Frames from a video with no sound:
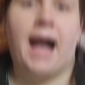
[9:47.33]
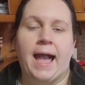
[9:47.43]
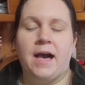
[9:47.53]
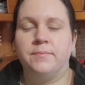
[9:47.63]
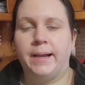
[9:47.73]
I
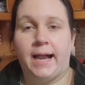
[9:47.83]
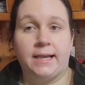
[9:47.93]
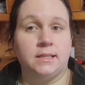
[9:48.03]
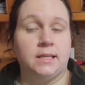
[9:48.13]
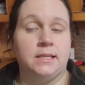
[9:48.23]
have my
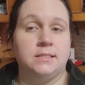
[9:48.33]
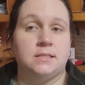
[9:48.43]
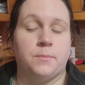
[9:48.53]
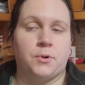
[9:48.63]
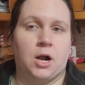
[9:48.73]

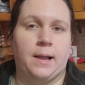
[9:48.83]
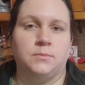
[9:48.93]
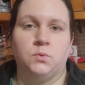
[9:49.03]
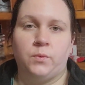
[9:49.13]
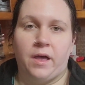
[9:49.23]
eyelids
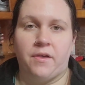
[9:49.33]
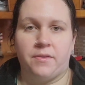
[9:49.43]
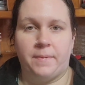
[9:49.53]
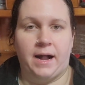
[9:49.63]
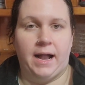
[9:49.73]
primed
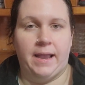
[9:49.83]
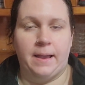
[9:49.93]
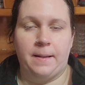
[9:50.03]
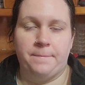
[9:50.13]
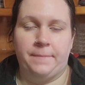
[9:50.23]
with
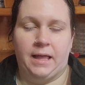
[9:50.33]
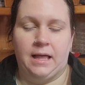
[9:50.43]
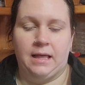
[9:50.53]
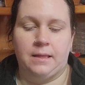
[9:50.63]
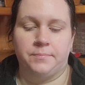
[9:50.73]
my
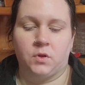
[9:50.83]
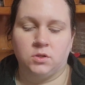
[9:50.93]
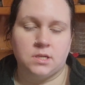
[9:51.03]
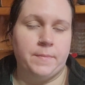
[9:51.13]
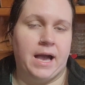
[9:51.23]

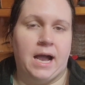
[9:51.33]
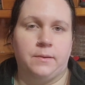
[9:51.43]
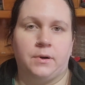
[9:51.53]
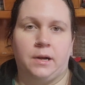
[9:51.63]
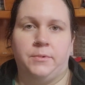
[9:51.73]
Ulta Matte Eye
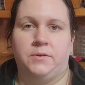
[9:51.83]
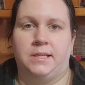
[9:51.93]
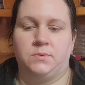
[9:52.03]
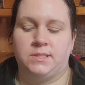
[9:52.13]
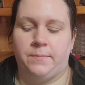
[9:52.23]
Primer.
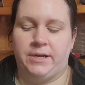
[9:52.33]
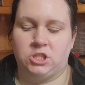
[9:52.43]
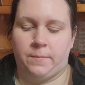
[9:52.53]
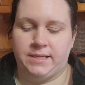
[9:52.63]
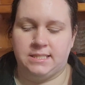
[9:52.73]
That's what's in my
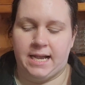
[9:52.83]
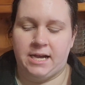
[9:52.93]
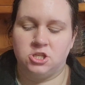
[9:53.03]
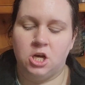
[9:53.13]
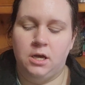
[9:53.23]
Shop My
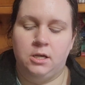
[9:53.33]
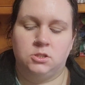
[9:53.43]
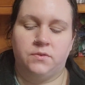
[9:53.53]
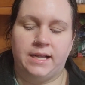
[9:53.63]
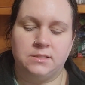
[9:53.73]
Stash.
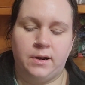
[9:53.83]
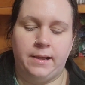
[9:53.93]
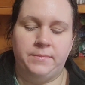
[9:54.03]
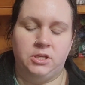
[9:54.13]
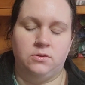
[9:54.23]
So that's what
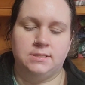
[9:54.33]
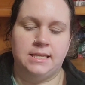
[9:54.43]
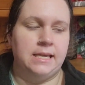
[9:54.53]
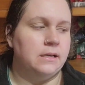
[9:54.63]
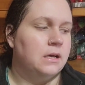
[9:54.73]
I'm
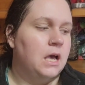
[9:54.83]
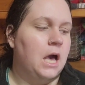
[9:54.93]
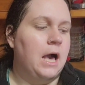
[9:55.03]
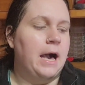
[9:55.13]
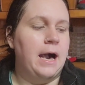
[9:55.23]
using.
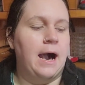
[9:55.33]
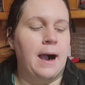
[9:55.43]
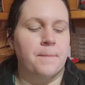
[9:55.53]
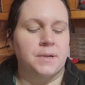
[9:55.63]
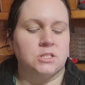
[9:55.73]

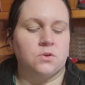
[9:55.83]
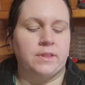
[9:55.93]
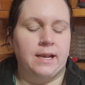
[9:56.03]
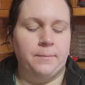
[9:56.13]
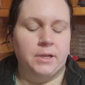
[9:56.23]
So
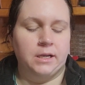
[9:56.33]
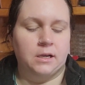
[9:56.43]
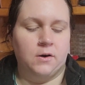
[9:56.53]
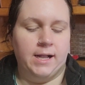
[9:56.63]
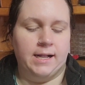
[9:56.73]
then I'm going to
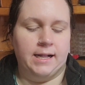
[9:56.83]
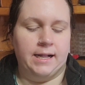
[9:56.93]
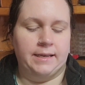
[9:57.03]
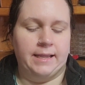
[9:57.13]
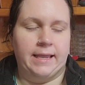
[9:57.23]
go
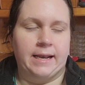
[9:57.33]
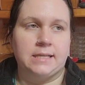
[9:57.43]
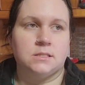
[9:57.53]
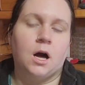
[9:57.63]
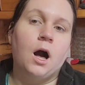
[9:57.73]
ahead and I
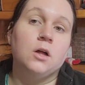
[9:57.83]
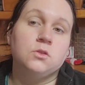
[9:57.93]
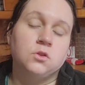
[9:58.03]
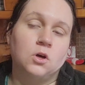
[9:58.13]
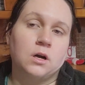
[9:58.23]
saw a
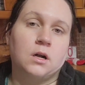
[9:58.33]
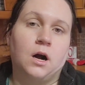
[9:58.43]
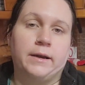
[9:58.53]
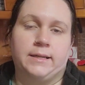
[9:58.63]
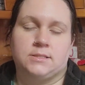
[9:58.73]
look
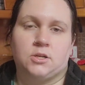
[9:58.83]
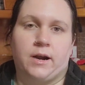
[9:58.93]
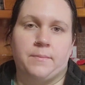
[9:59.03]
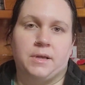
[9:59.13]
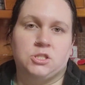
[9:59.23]
on
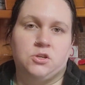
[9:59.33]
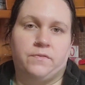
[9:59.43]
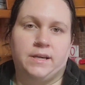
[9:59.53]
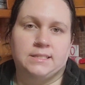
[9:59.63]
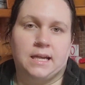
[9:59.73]
Instagram that Too
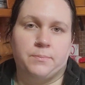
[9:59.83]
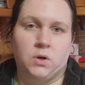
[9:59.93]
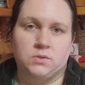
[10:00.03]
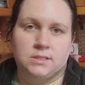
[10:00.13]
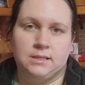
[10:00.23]
Faced had
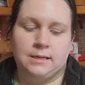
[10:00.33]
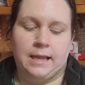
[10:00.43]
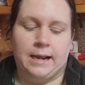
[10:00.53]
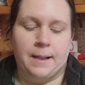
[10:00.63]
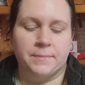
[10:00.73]
posted,
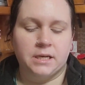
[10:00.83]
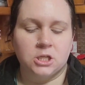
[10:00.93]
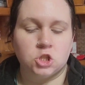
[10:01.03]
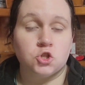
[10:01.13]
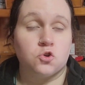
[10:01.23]
and I'm going
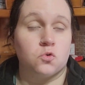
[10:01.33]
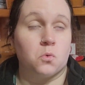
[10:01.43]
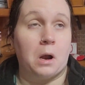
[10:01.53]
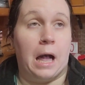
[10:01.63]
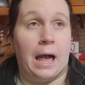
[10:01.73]
to
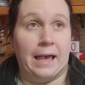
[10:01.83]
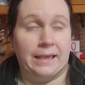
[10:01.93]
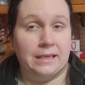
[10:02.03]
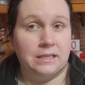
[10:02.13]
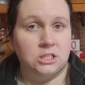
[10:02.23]

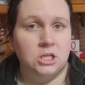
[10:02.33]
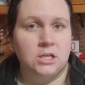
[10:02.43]
try